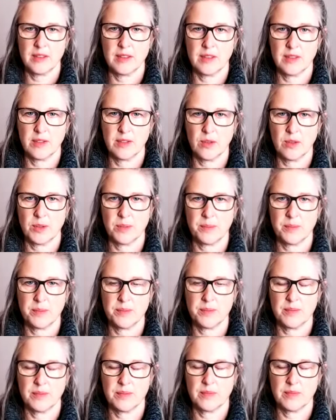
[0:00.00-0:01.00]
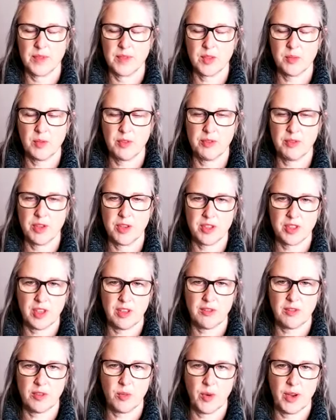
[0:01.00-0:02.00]
Or swivel
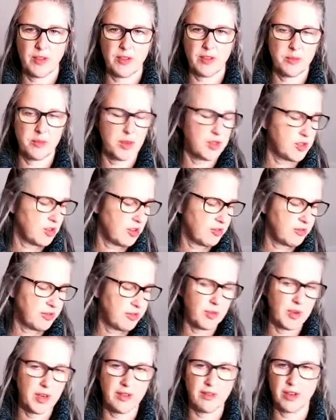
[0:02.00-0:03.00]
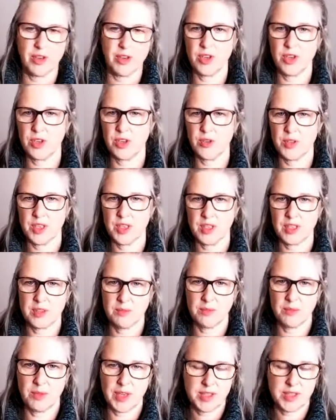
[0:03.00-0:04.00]
yourself away from your sofa, whatever you're using to
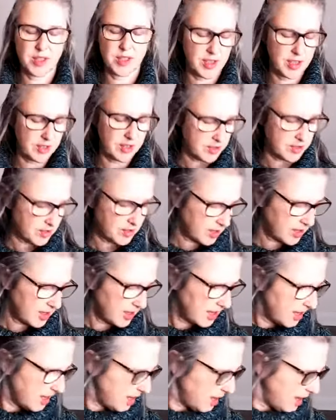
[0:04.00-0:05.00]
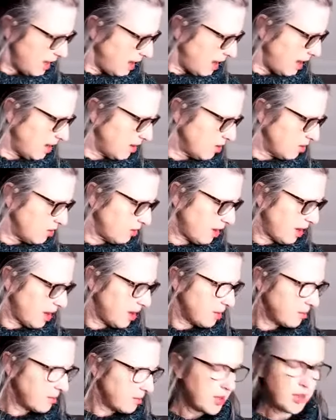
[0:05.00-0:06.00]
rest your ankles on. And
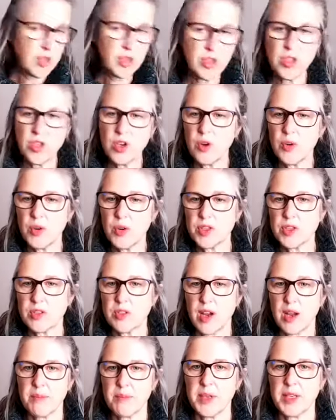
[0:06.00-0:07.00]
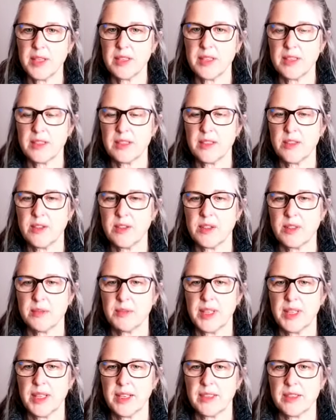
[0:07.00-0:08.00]
grab your yoga strap and let's do some
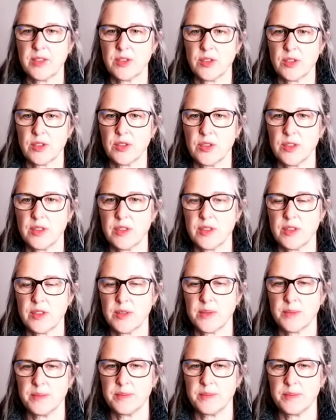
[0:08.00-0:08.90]
leg circles.